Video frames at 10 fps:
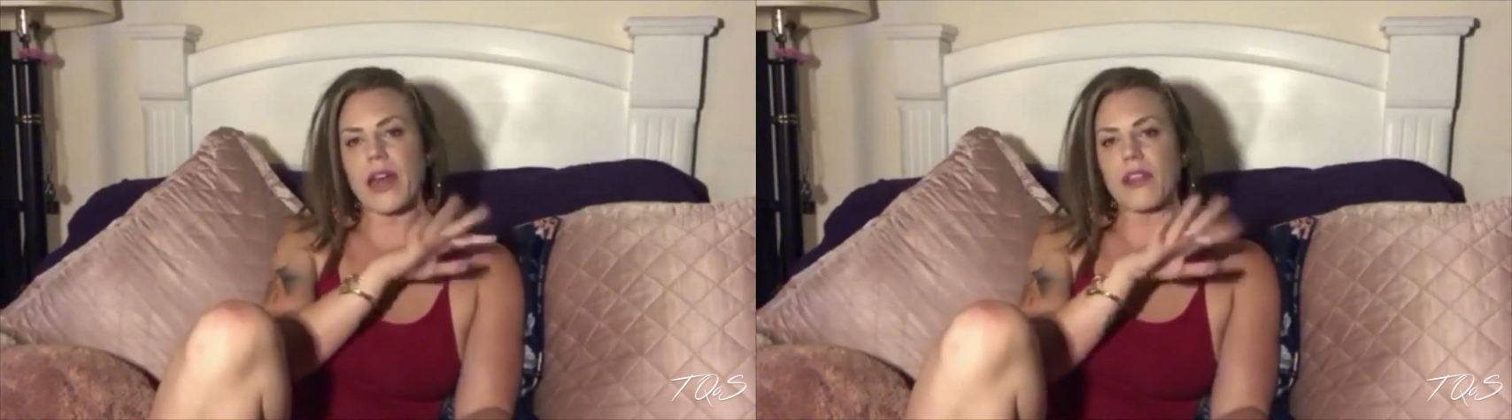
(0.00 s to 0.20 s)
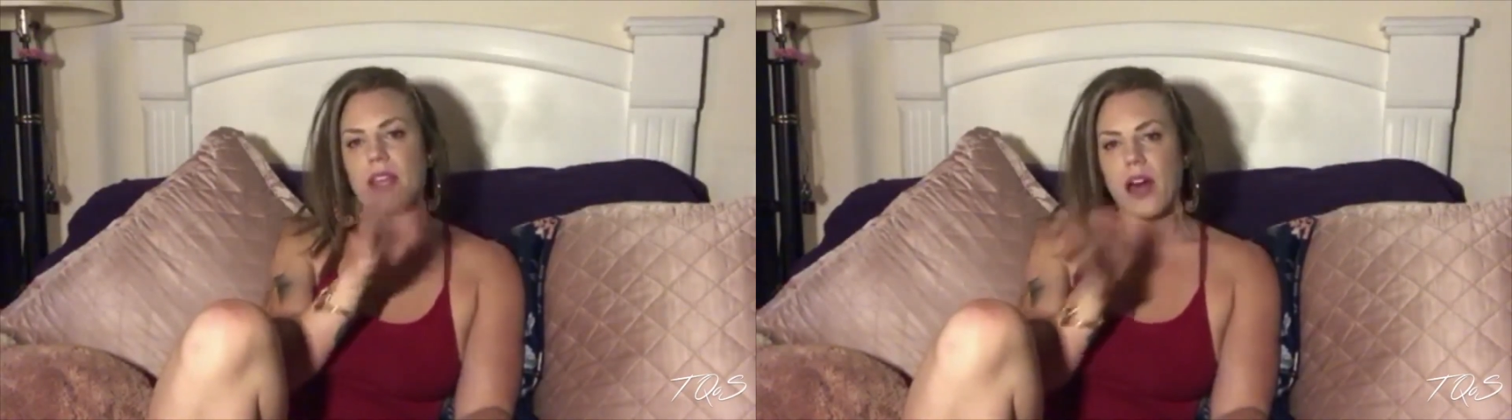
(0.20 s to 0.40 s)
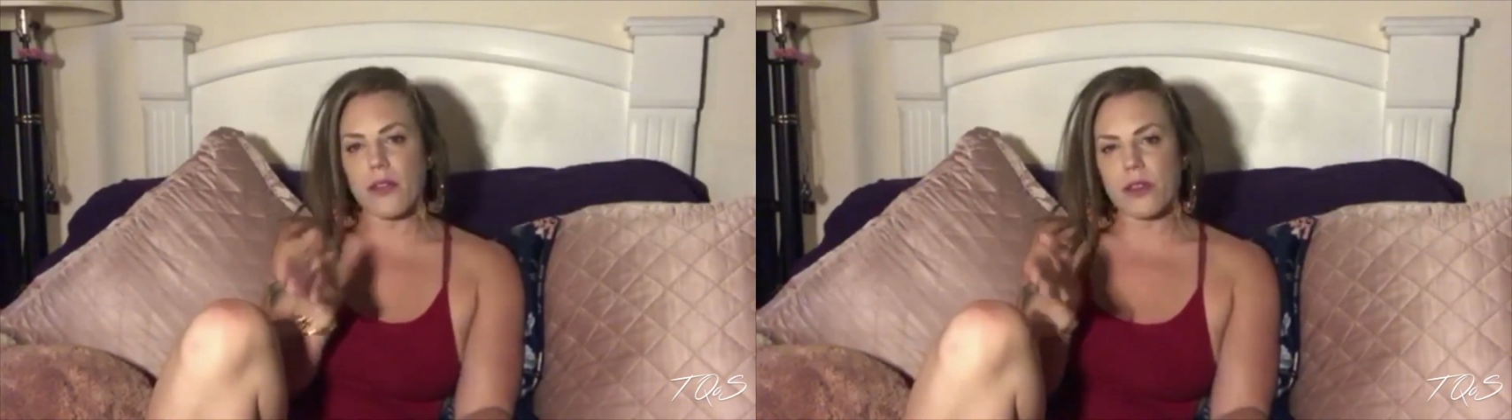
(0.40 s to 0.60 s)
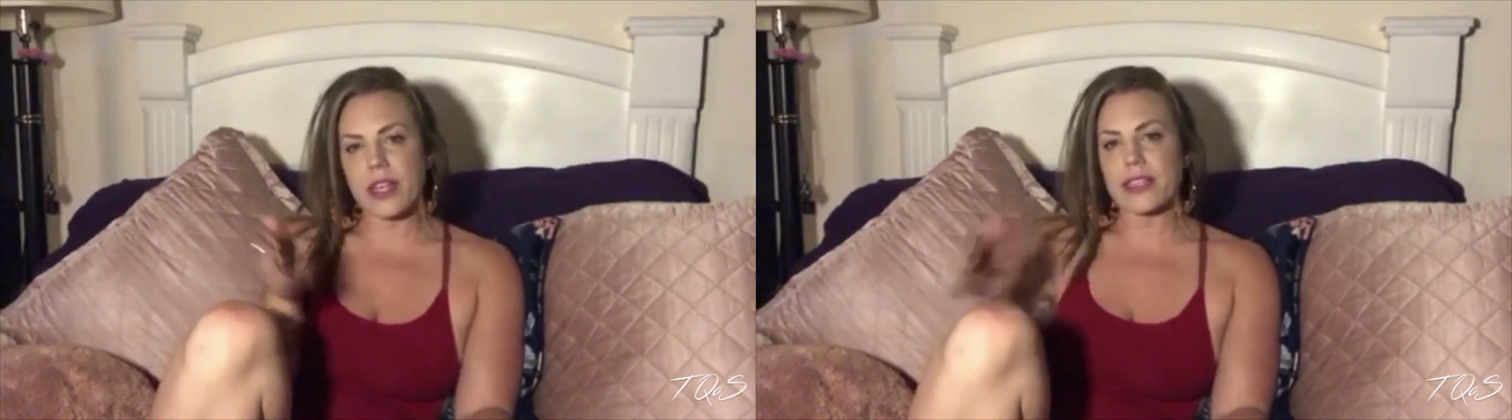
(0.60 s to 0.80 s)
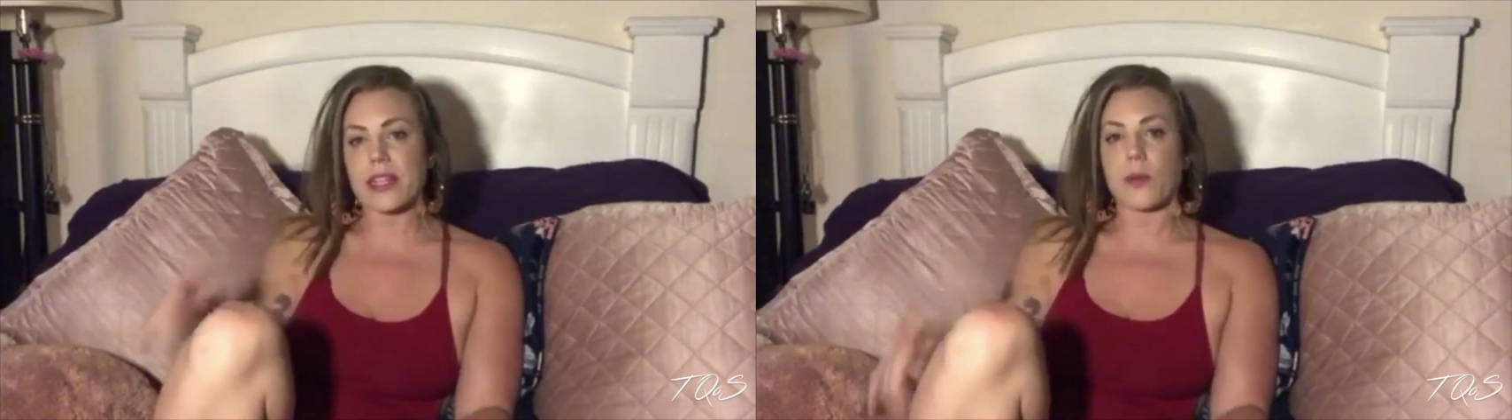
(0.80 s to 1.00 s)
and then other
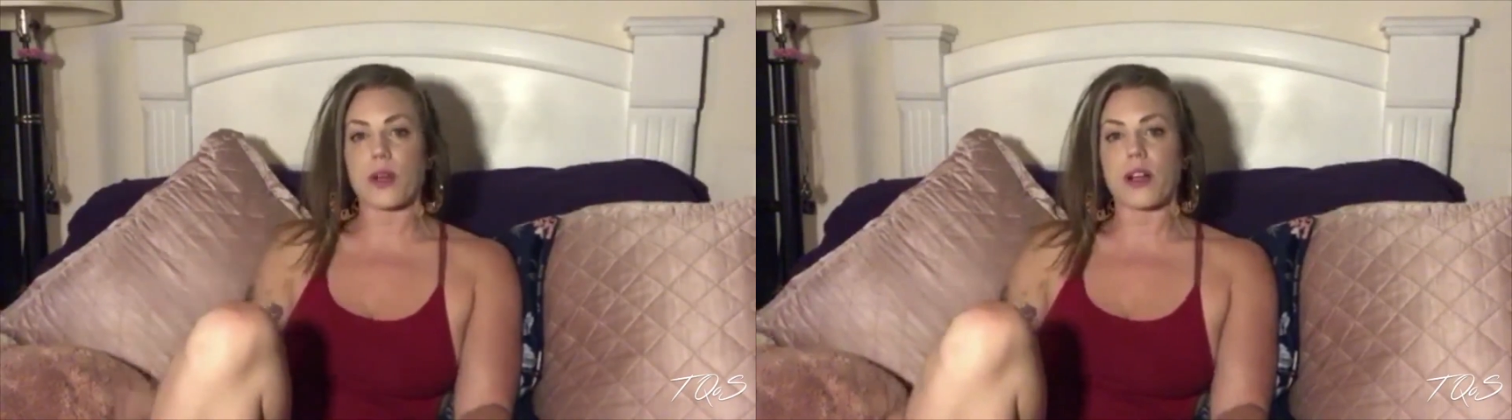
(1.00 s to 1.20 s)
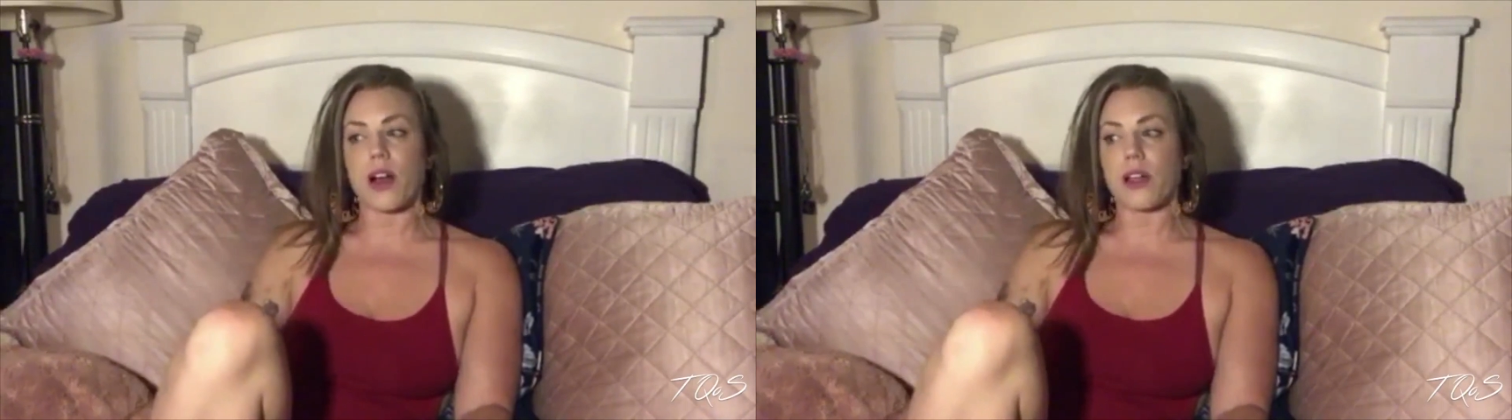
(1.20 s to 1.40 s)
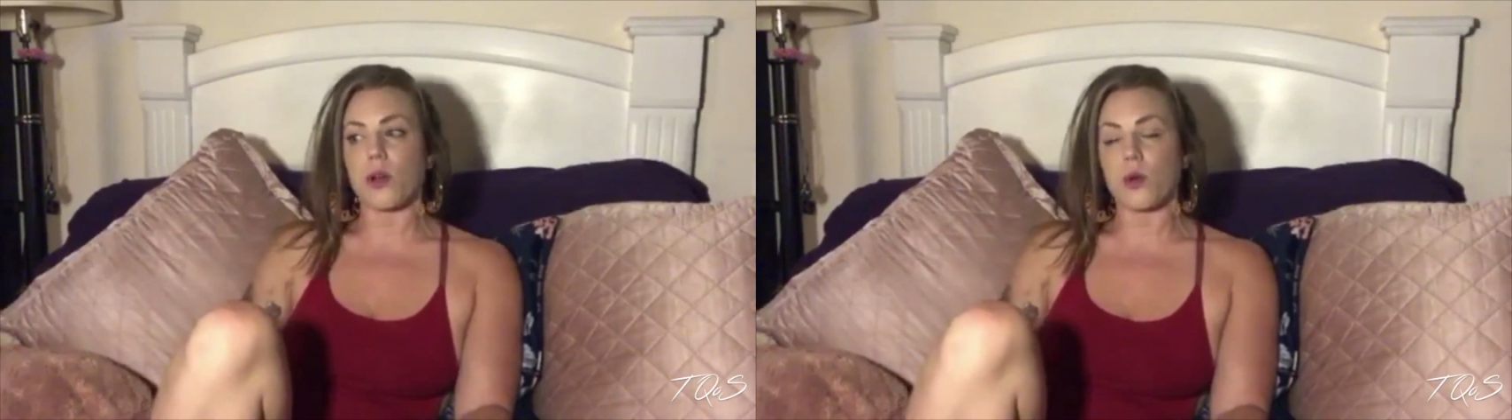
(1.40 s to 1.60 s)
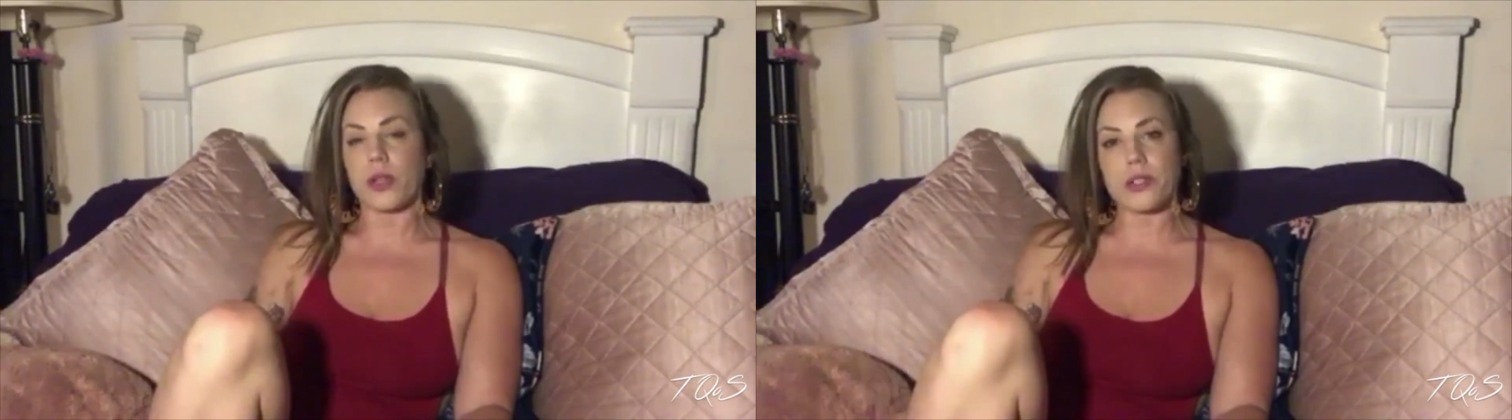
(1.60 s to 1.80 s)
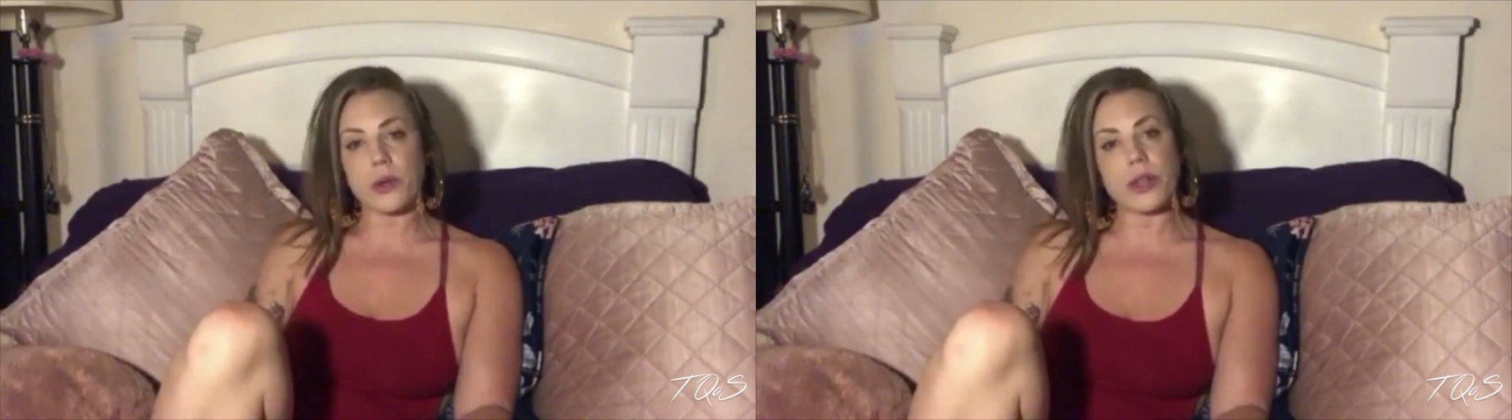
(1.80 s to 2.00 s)
things that I work on
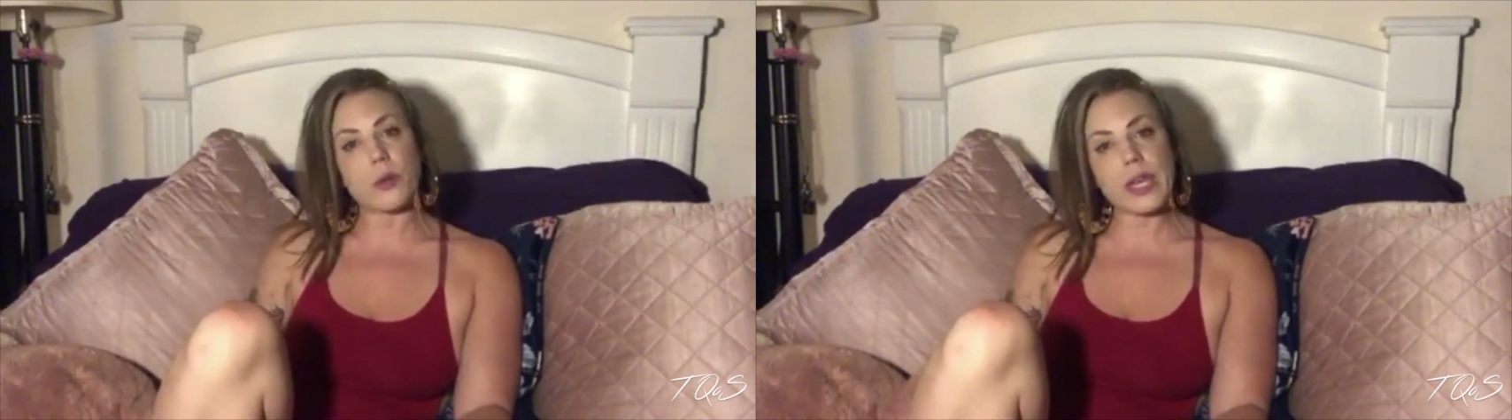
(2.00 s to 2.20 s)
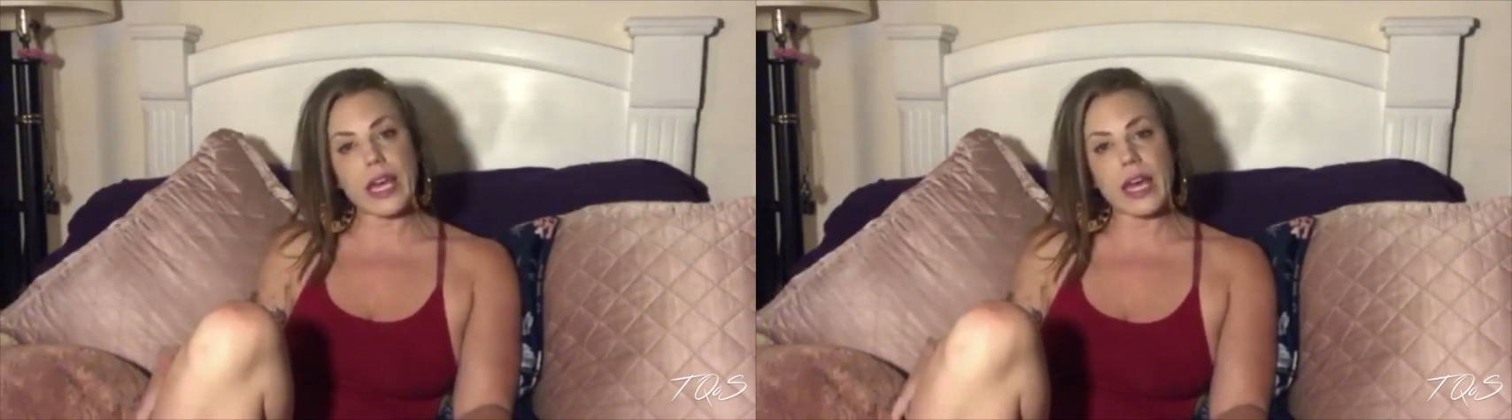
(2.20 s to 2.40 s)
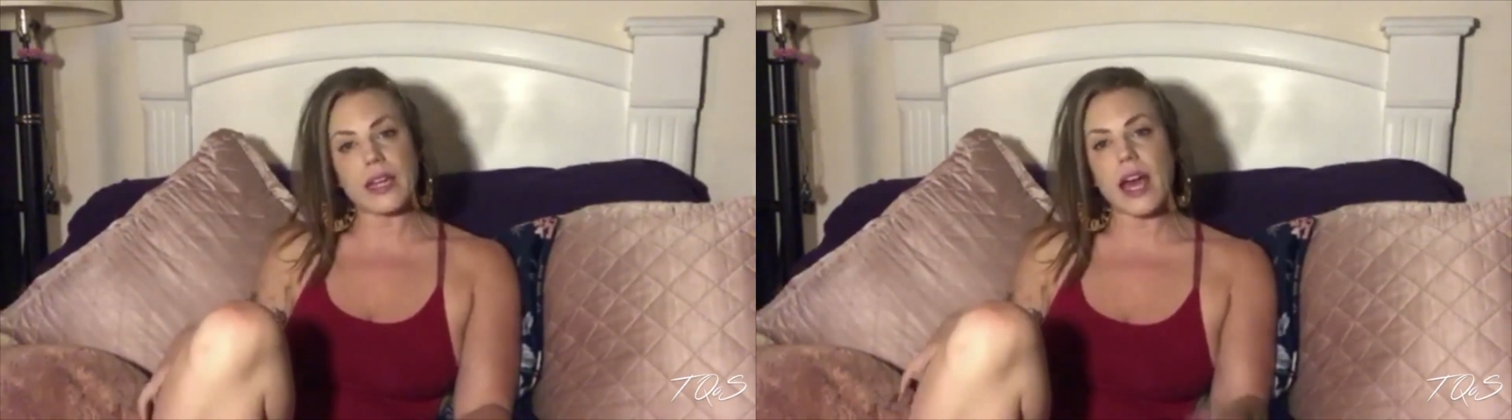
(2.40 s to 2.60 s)
only during the weekend.